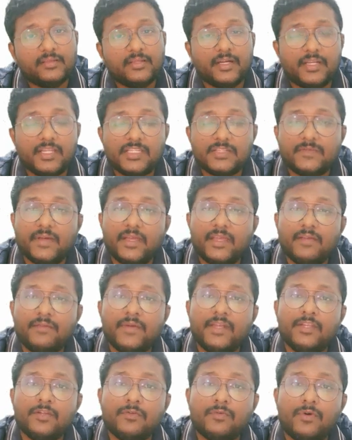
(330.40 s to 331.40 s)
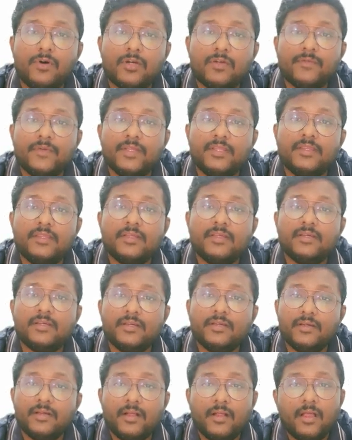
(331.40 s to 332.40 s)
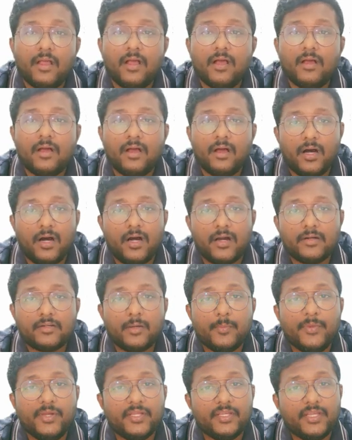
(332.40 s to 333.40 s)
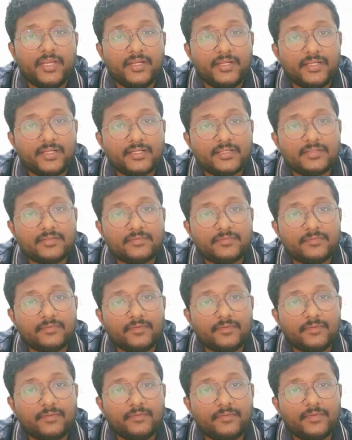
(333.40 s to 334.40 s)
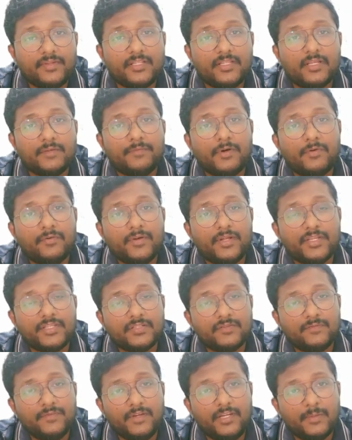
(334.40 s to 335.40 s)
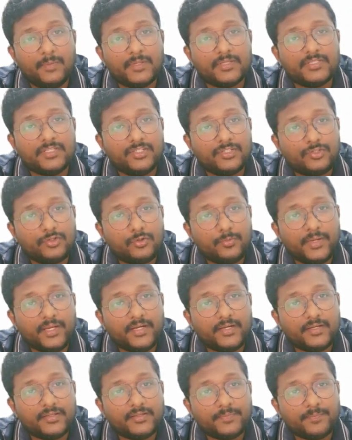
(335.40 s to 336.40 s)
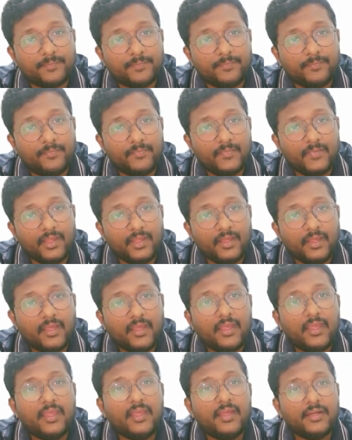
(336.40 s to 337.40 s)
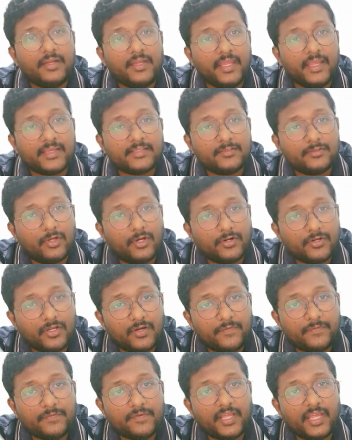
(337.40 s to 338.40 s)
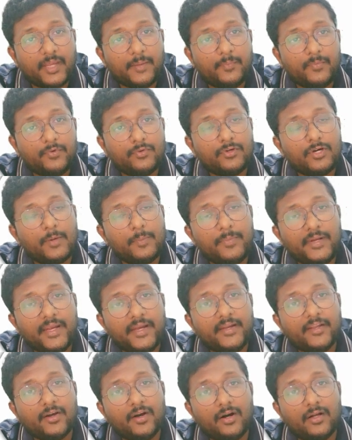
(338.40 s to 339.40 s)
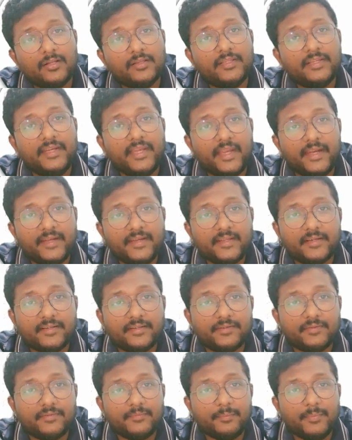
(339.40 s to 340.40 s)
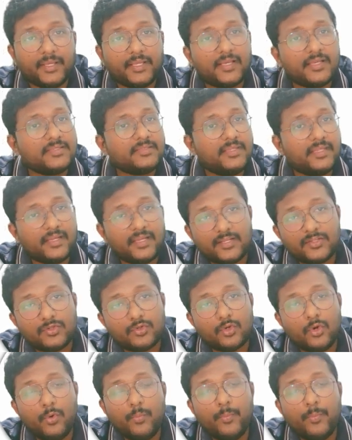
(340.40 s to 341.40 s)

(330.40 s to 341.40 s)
That is why when you work with hard communicators with the foundation fieldbus instruments, it takes a lot of time to update all the data because there are so